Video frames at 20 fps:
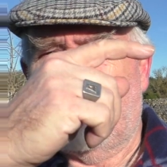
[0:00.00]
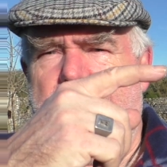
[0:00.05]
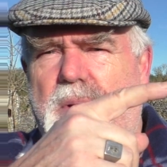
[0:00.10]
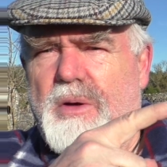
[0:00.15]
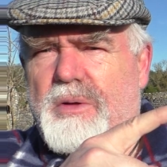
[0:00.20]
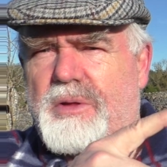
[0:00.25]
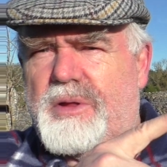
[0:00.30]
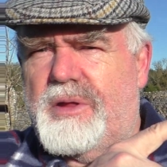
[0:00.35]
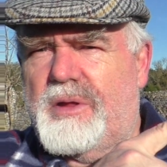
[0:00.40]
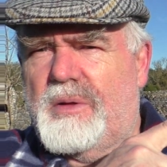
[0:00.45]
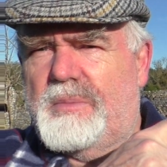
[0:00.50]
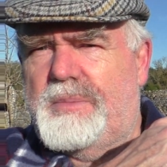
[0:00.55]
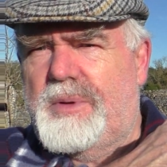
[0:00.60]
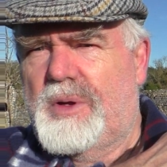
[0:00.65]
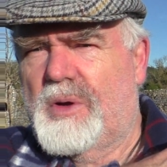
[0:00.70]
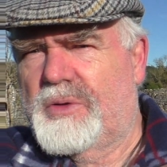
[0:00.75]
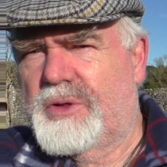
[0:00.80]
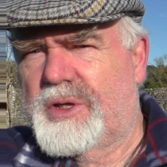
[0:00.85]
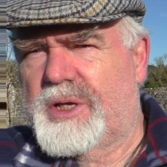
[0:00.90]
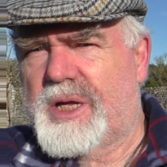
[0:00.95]
both
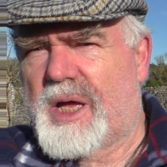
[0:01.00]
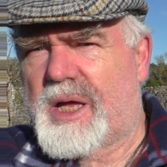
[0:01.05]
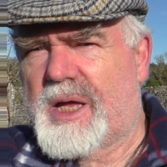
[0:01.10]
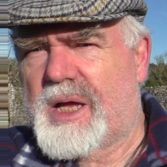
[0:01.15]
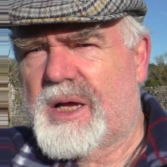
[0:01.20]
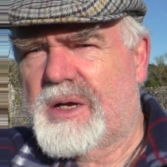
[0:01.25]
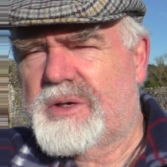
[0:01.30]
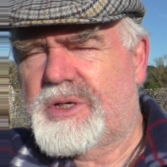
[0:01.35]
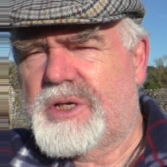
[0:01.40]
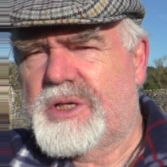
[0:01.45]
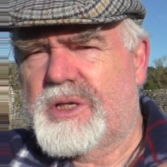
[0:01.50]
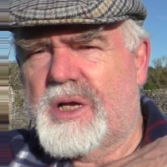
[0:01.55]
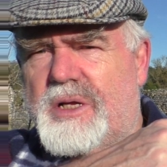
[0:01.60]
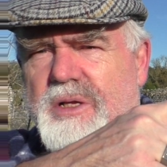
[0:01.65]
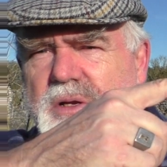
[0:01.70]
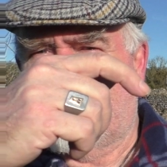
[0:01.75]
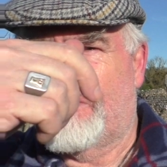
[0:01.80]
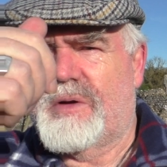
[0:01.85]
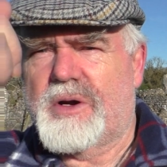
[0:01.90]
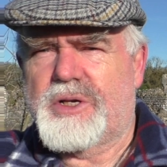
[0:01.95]
beyond the gatehouse in that
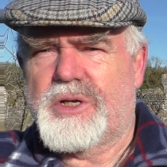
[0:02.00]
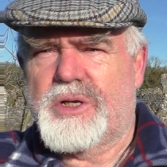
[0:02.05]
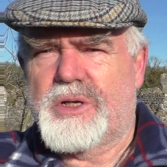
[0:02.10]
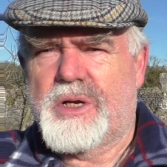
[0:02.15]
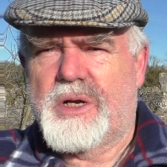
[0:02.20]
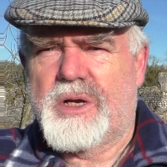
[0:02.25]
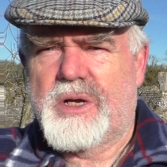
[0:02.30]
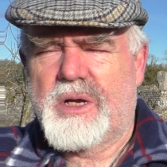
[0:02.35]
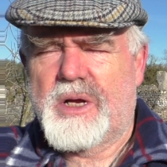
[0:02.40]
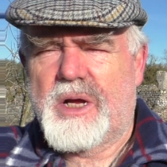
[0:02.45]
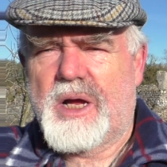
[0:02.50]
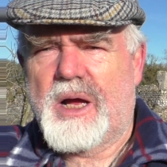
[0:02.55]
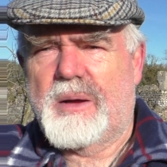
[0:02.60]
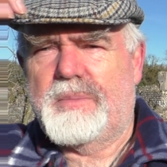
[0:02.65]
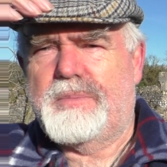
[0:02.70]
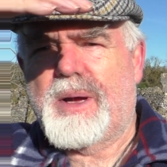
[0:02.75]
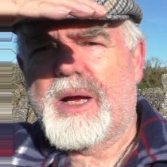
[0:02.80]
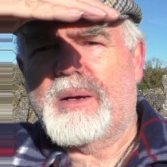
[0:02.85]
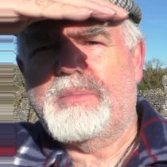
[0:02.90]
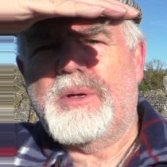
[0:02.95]
direction
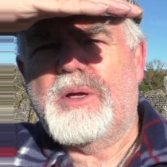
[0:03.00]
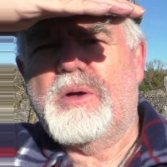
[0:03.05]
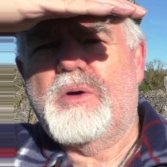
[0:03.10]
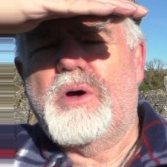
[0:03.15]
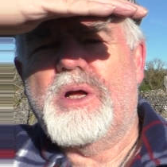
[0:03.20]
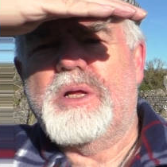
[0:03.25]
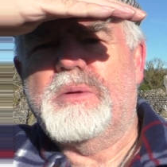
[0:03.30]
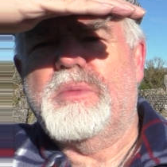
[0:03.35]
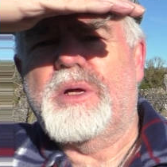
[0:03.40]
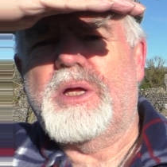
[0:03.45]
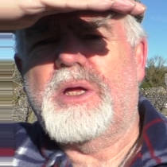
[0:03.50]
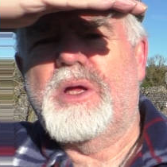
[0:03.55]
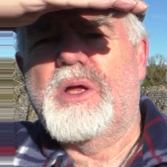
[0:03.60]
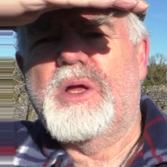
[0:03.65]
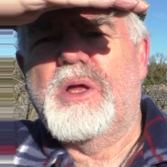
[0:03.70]
and back behind me.